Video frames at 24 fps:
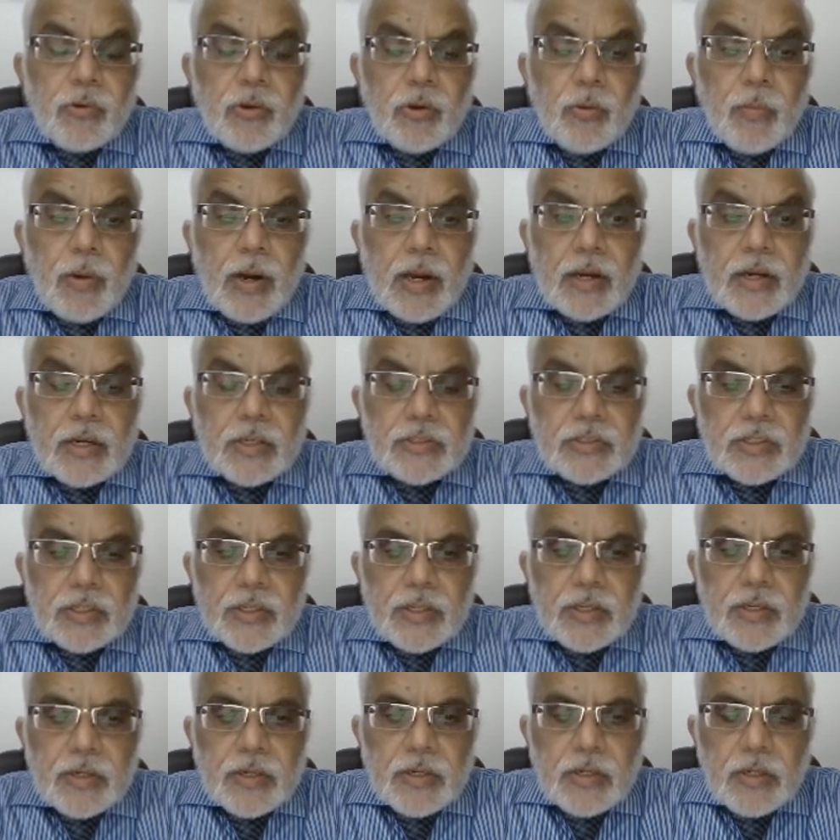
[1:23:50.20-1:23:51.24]
markets are
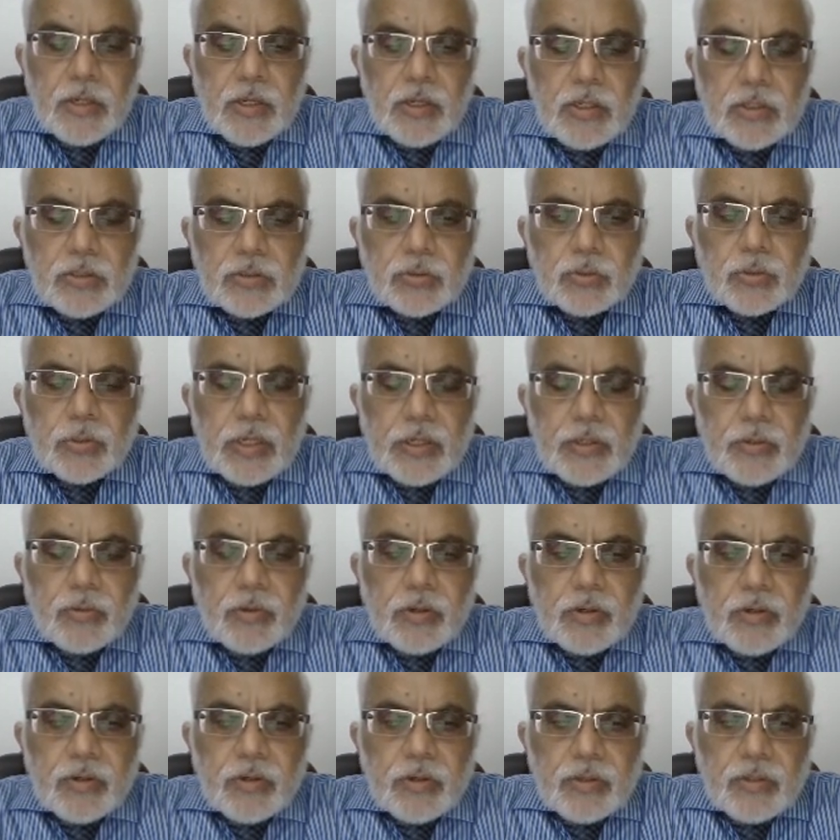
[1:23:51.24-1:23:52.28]
there, so that you
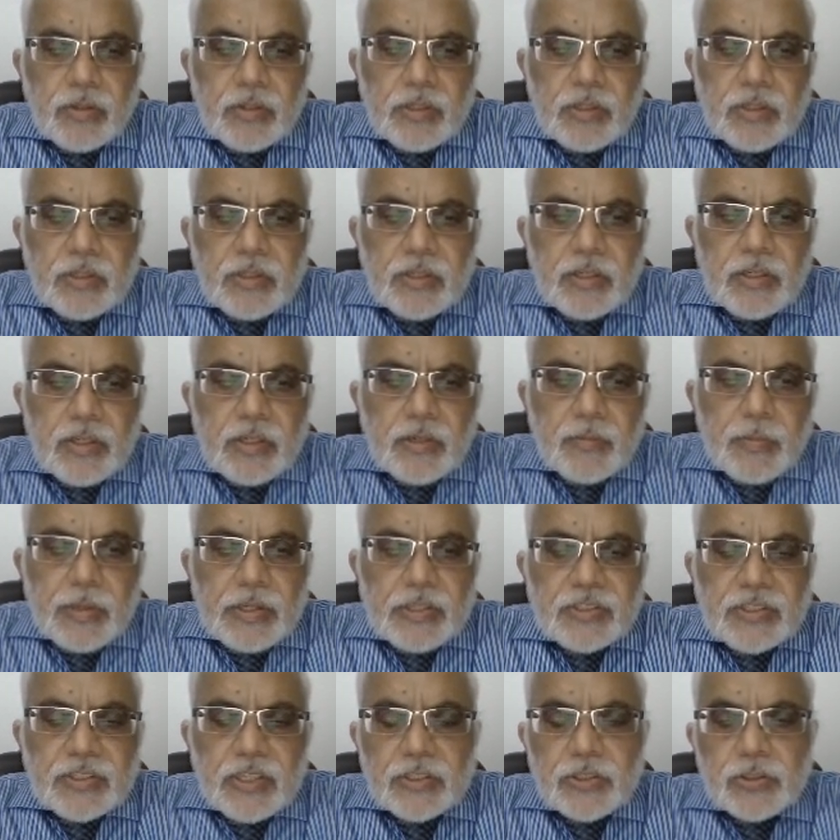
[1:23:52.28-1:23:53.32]
can it
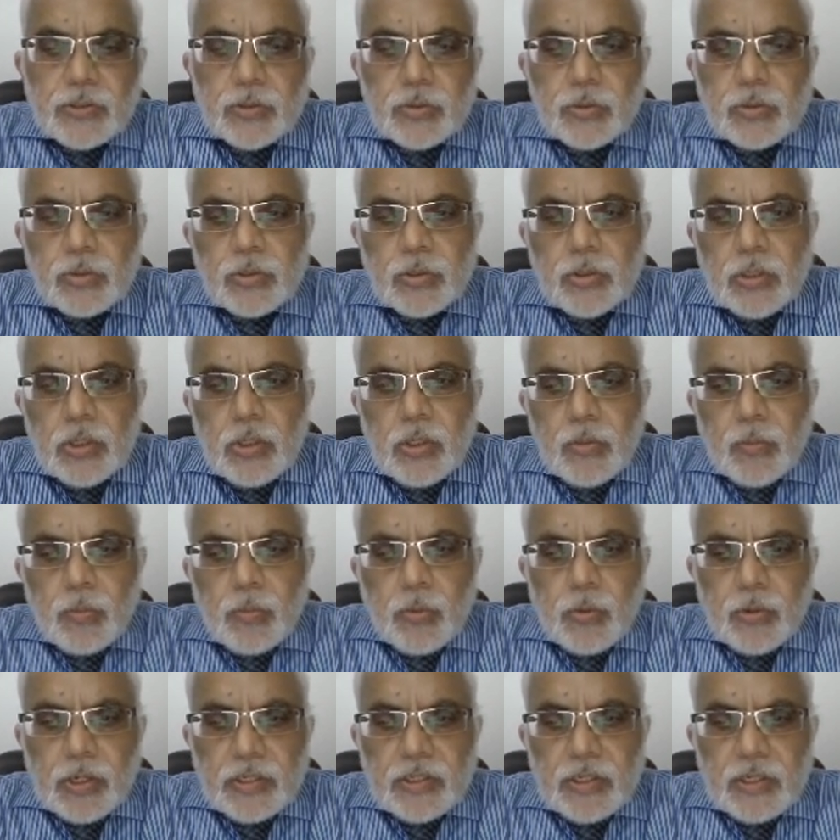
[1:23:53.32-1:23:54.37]
makes sense to
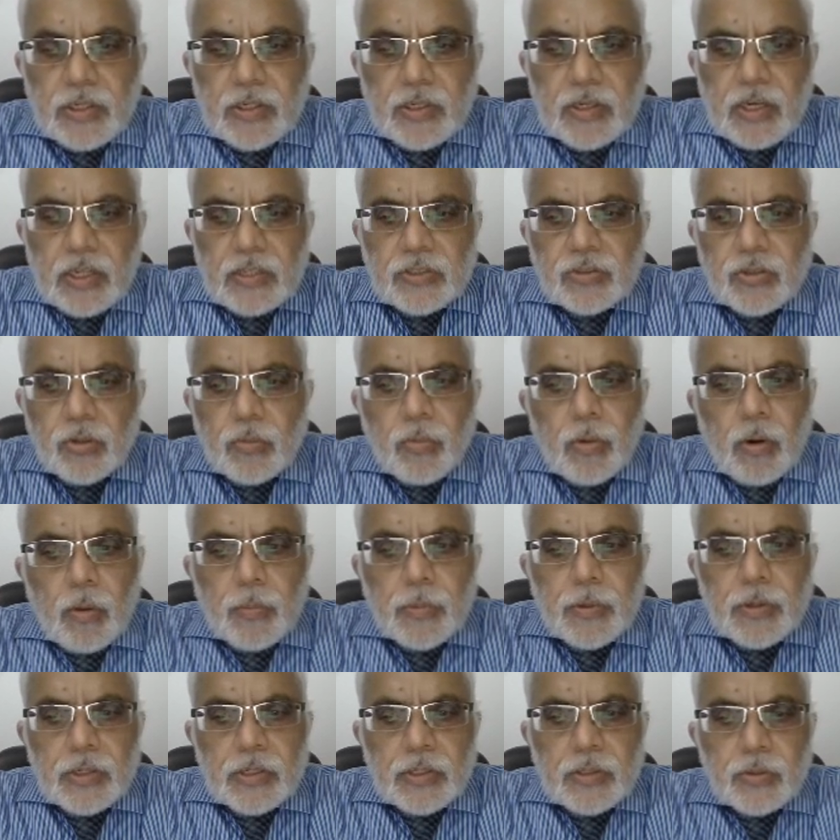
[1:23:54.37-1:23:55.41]
protect the intellectual
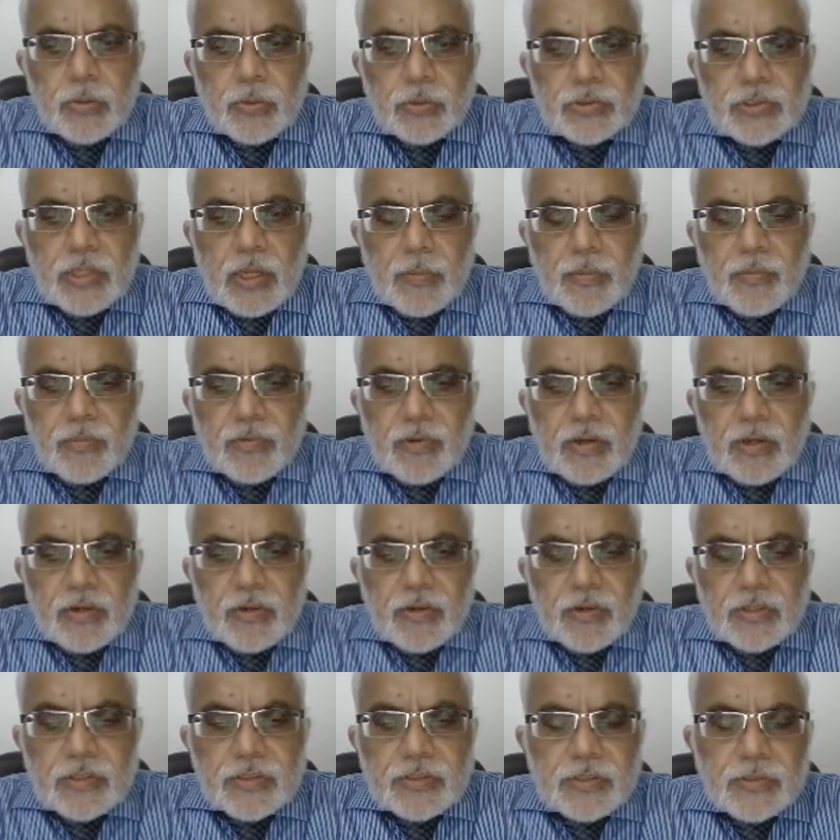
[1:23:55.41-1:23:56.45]
property in those type of
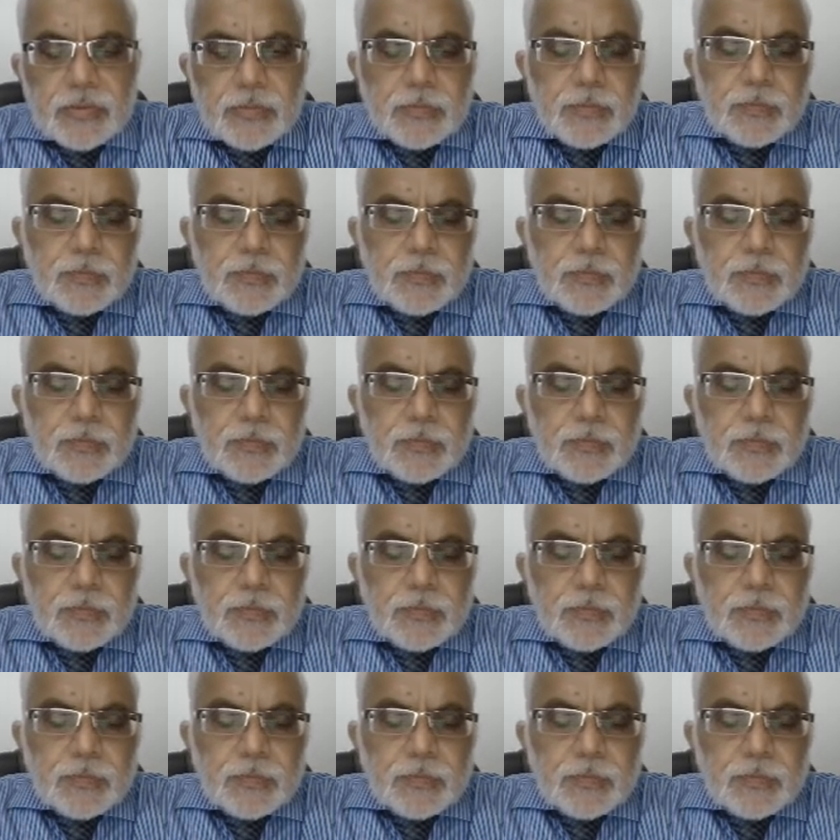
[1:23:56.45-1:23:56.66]
countries.